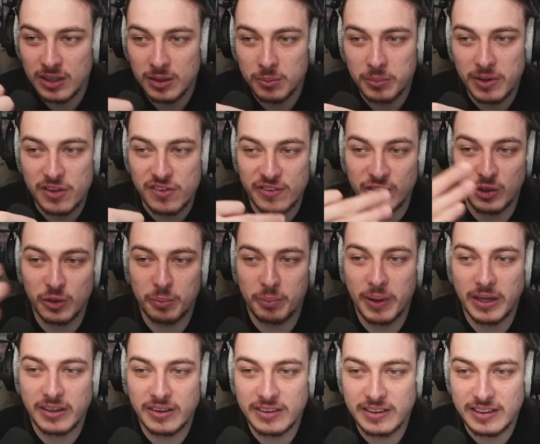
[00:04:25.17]
but it's a lot
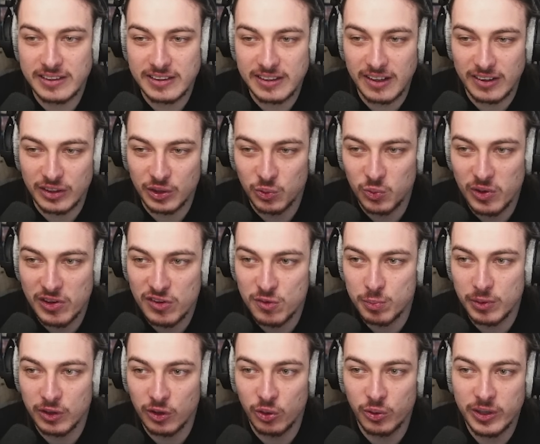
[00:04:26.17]
better than the other ones
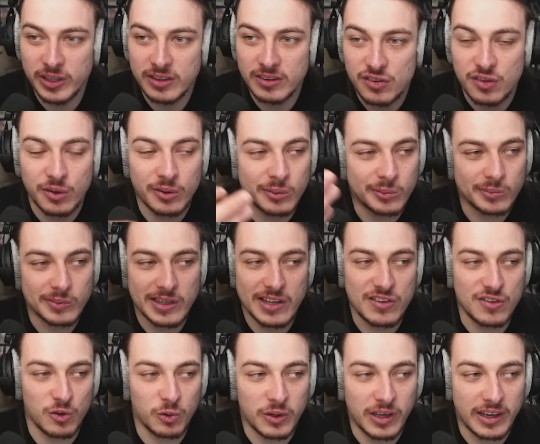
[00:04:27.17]
below it, so
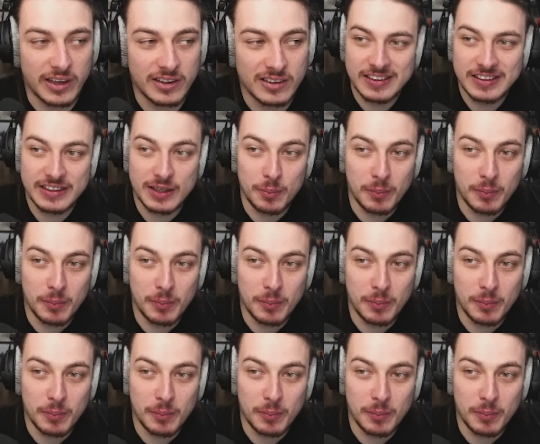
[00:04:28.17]
it's okay. The